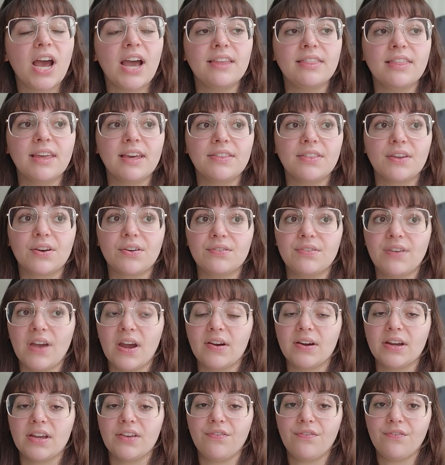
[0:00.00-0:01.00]
I think they're
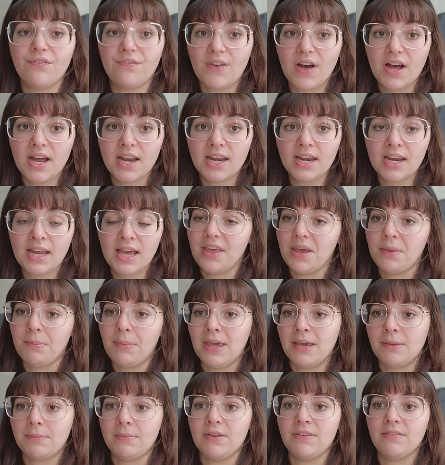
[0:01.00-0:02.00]
very fun, they
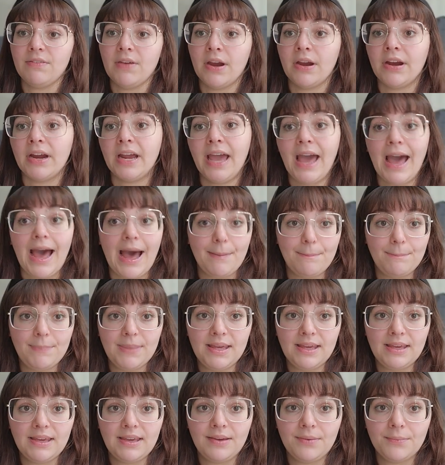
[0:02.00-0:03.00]
make me very
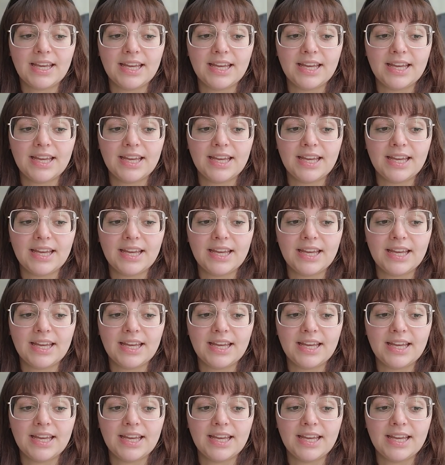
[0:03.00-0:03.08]
happy,